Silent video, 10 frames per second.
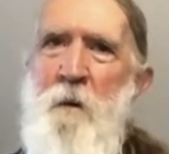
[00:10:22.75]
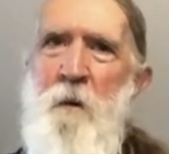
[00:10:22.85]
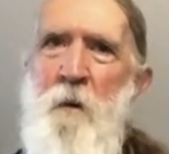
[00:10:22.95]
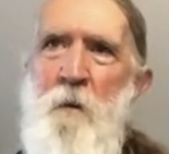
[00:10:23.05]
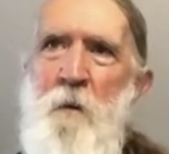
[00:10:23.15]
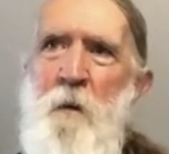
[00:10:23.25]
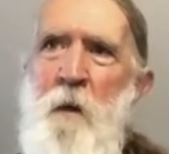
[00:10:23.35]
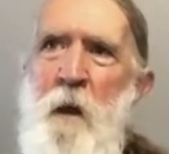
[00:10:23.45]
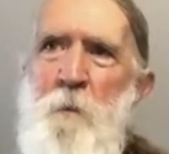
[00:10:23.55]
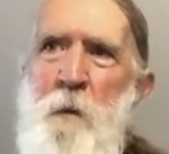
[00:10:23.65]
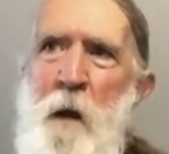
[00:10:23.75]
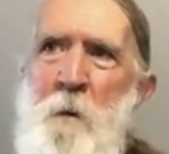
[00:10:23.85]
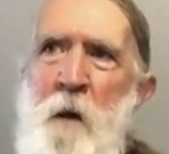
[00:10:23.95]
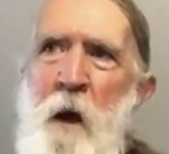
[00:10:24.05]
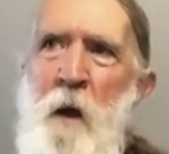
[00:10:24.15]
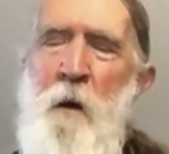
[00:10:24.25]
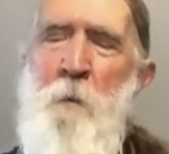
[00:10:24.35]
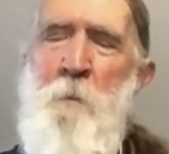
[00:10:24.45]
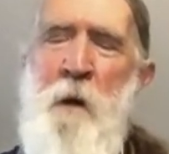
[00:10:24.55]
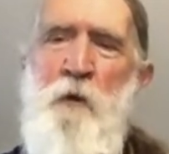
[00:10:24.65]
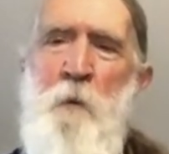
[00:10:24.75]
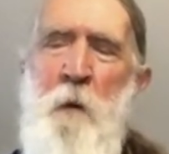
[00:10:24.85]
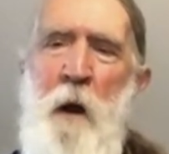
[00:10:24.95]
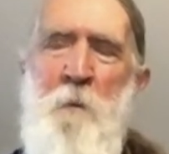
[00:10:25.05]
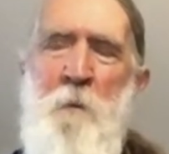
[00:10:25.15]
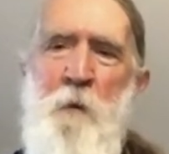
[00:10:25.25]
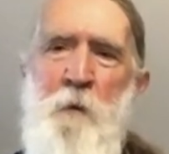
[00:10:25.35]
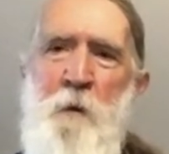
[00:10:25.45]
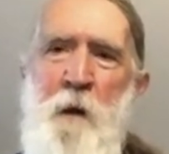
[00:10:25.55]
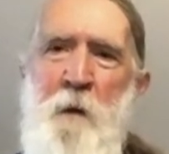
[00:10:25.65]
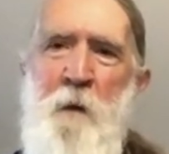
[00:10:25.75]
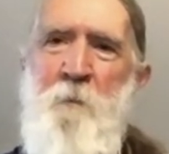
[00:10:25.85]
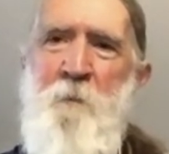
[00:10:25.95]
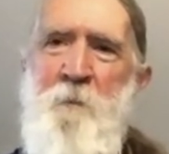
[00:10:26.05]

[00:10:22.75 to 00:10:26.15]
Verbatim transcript: So it's probably not a major problem for the tree.